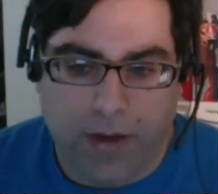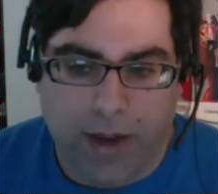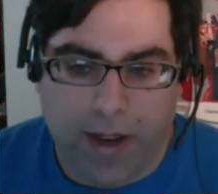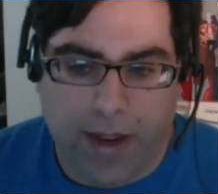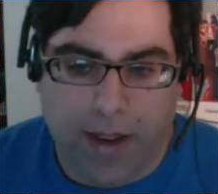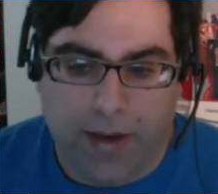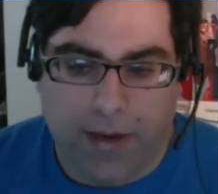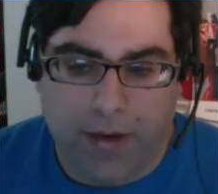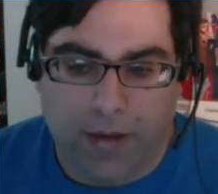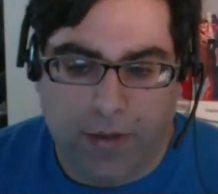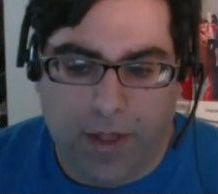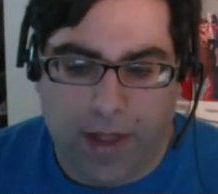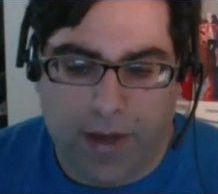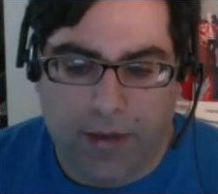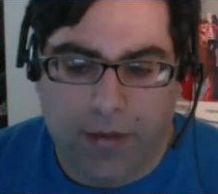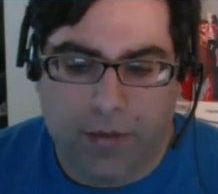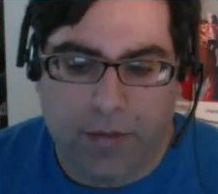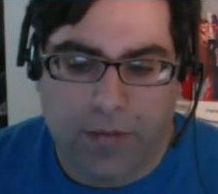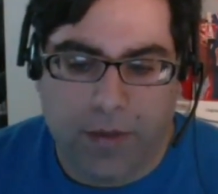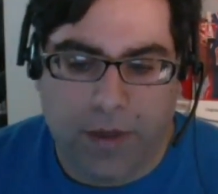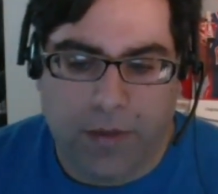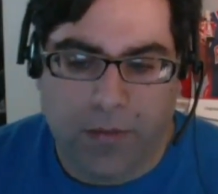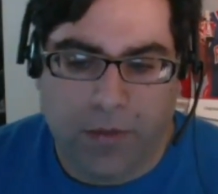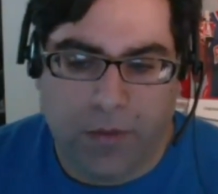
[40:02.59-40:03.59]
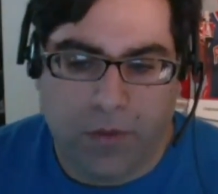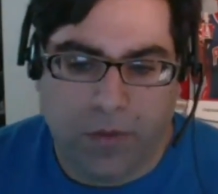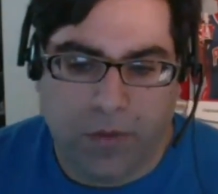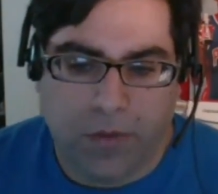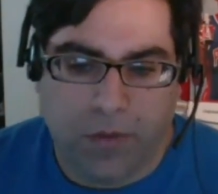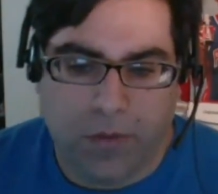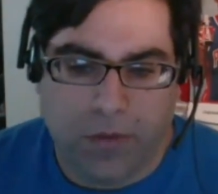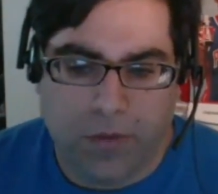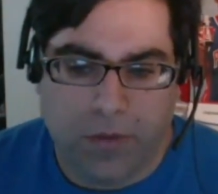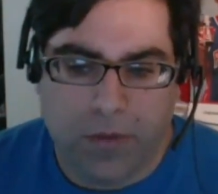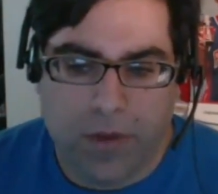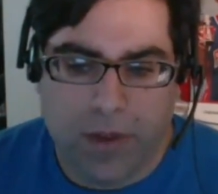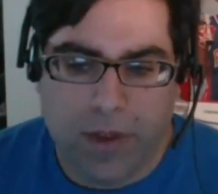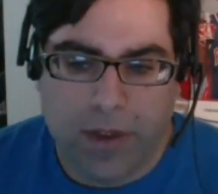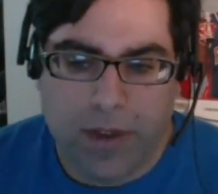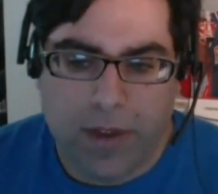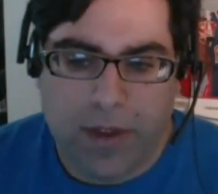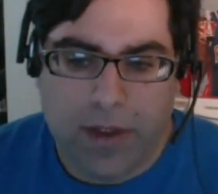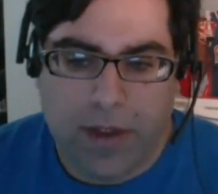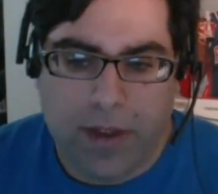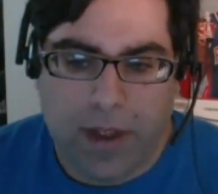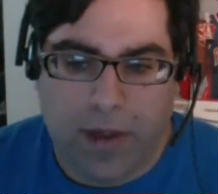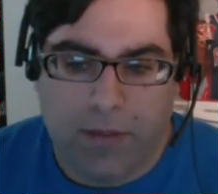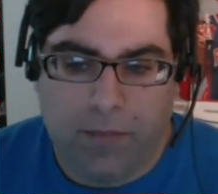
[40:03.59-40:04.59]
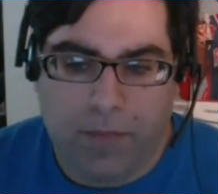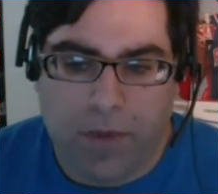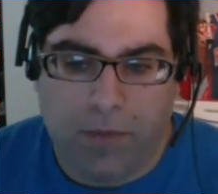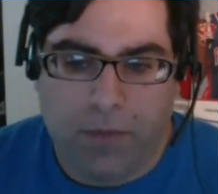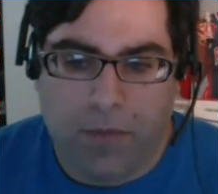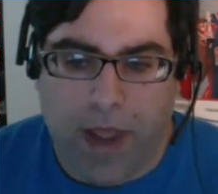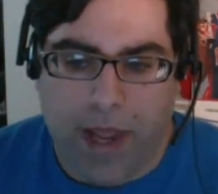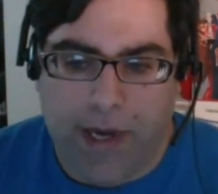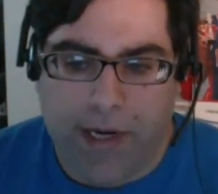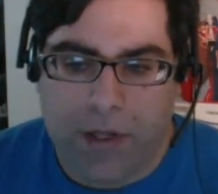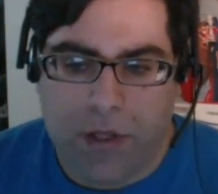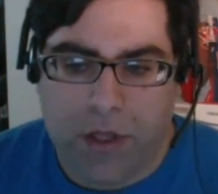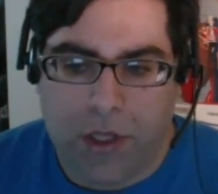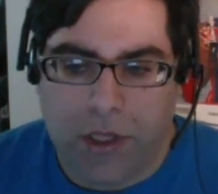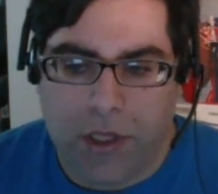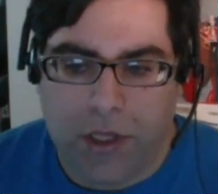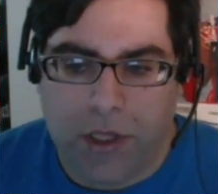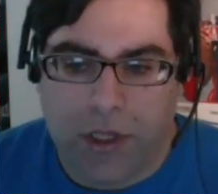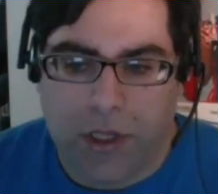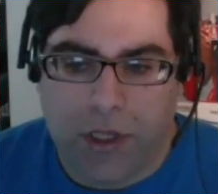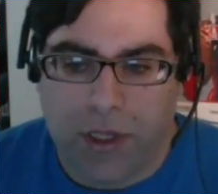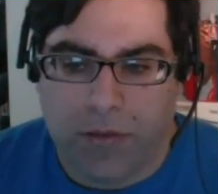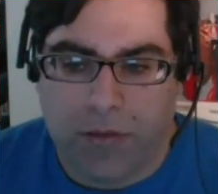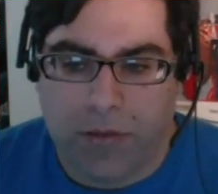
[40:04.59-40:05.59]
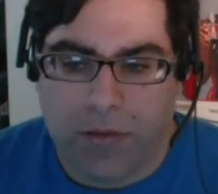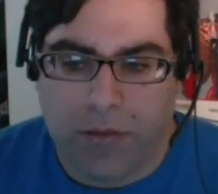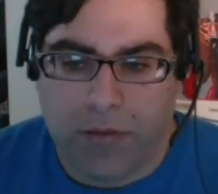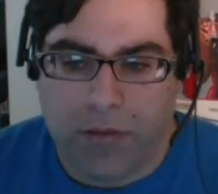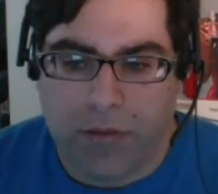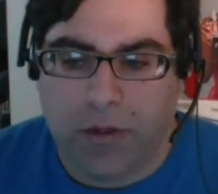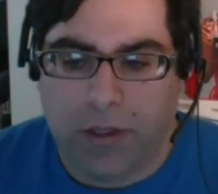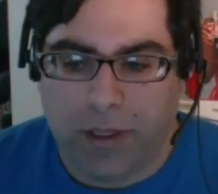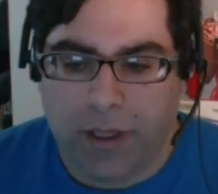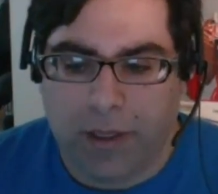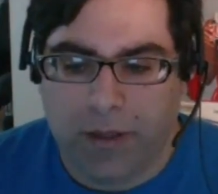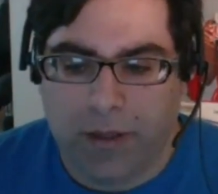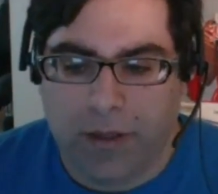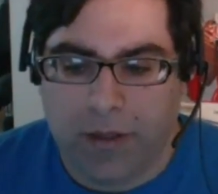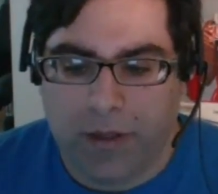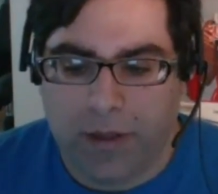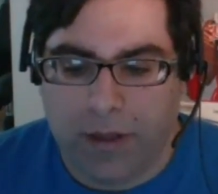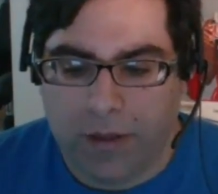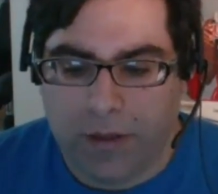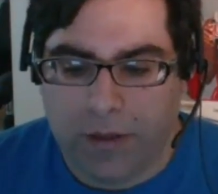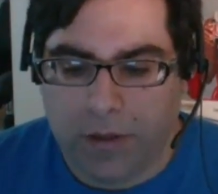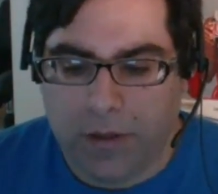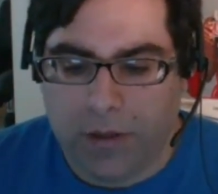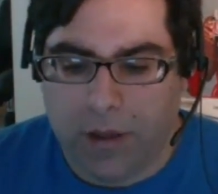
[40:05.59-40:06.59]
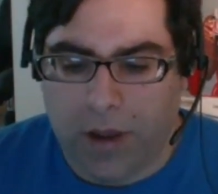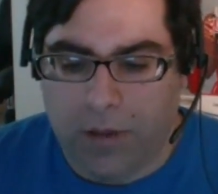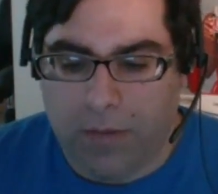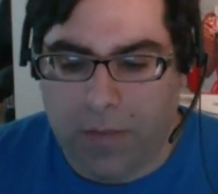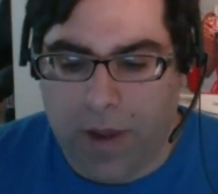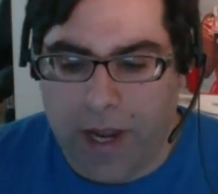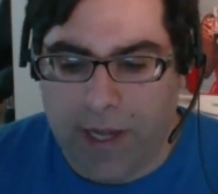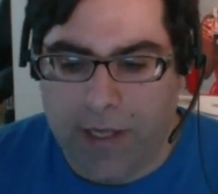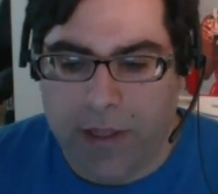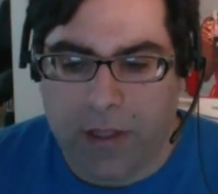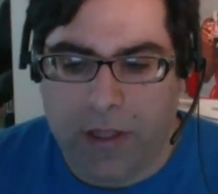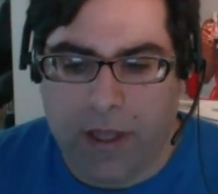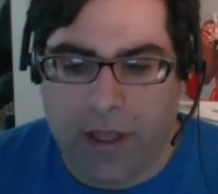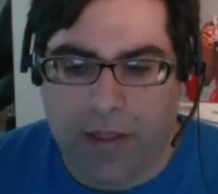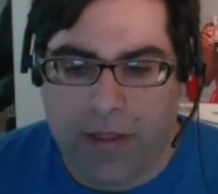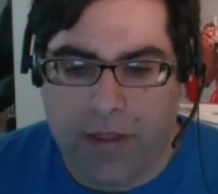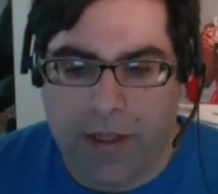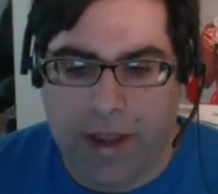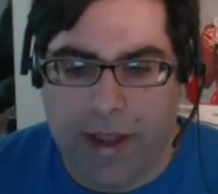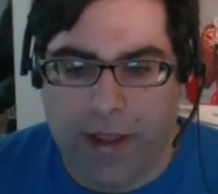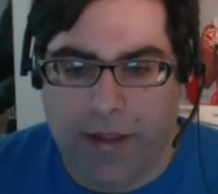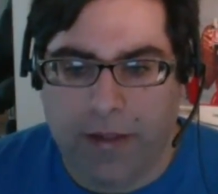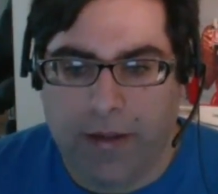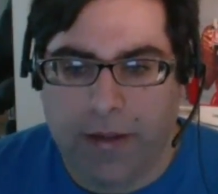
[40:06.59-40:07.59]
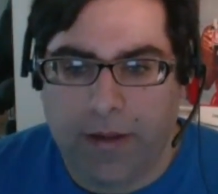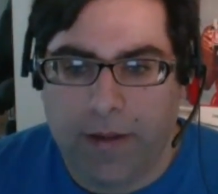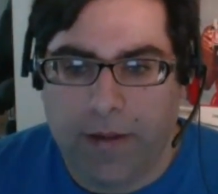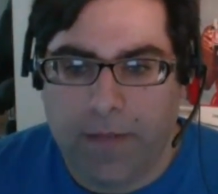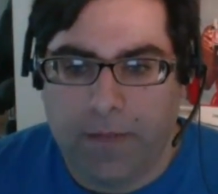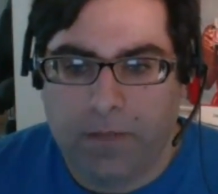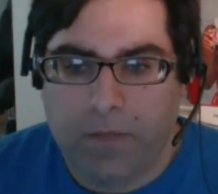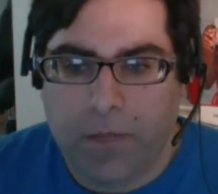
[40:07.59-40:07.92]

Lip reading: And a lot of the people who have been managing it, they're still in this mindset that